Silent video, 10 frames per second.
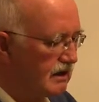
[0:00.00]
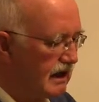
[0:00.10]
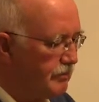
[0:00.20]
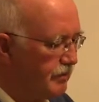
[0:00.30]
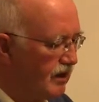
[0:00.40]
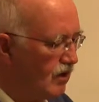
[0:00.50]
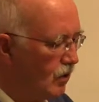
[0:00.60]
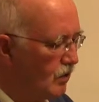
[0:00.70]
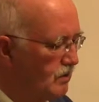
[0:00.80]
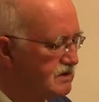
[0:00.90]
gaping
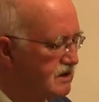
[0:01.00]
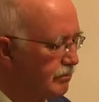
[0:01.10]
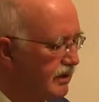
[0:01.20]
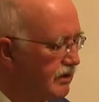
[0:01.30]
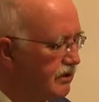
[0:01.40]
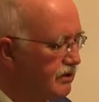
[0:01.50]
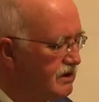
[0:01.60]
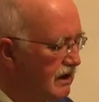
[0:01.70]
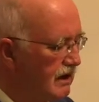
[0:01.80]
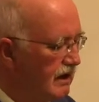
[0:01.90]
holes appeared,
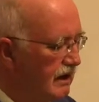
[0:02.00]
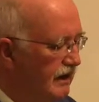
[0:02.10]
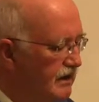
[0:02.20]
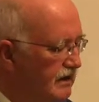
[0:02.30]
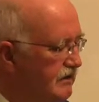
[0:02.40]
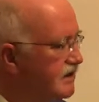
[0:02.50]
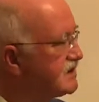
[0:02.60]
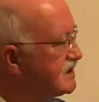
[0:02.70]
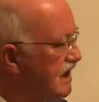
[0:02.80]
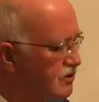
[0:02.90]
and in the
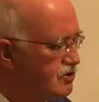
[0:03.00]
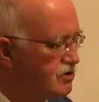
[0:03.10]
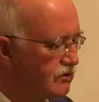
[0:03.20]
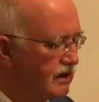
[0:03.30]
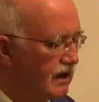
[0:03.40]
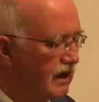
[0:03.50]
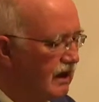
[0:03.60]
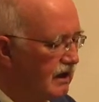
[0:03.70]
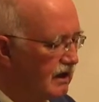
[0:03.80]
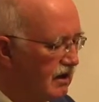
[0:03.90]
sanctuary
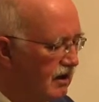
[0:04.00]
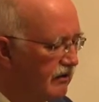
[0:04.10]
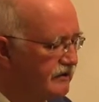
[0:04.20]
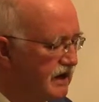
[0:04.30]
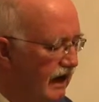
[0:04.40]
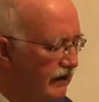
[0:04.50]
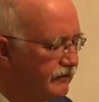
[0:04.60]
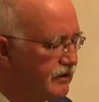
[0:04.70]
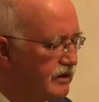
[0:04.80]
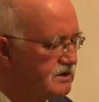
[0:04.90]
carved
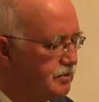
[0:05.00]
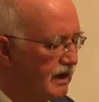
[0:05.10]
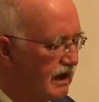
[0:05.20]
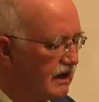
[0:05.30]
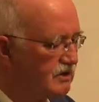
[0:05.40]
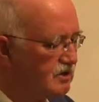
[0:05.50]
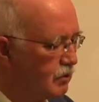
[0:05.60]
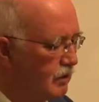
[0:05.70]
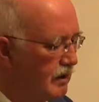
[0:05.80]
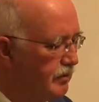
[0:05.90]
ivories began to
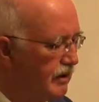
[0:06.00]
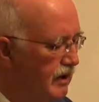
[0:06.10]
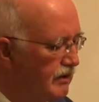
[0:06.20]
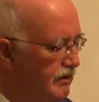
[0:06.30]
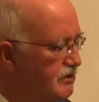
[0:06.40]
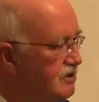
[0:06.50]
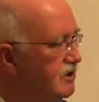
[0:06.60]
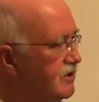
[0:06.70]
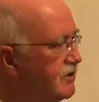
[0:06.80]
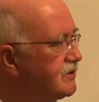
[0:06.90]
weep the
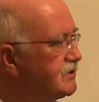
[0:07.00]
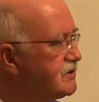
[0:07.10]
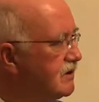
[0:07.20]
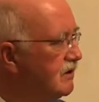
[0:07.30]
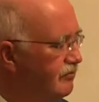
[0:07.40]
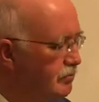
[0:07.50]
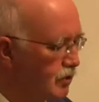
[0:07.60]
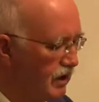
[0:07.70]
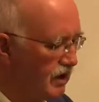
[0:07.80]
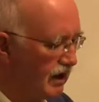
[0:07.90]
tears of
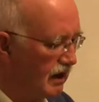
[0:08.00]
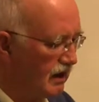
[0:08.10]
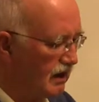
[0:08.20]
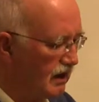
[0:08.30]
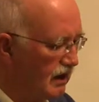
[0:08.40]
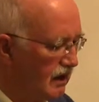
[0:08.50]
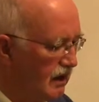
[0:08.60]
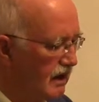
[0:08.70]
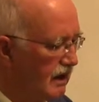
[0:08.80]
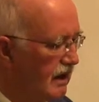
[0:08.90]
mourning,
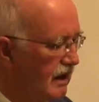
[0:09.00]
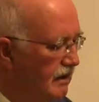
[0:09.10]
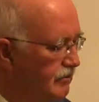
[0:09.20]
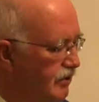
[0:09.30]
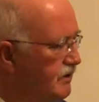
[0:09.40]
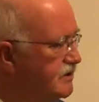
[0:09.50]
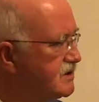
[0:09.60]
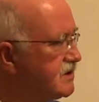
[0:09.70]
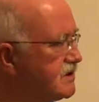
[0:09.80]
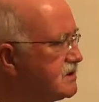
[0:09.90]
and
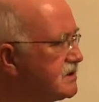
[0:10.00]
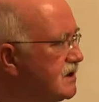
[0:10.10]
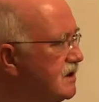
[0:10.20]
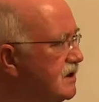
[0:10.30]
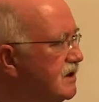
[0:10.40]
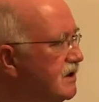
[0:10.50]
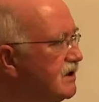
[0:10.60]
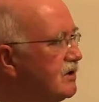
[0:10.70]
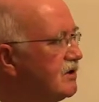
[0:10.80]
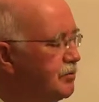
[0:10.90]
bronzes
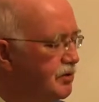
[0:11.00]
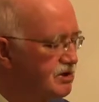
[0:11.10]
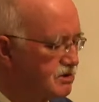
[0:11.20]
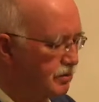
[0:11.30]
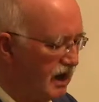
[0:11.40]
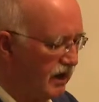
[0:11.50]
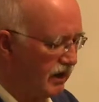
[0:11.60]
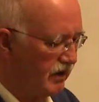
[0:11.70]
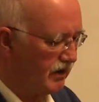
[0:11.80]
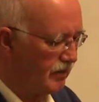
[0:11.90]
to
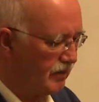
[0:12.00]
perspire.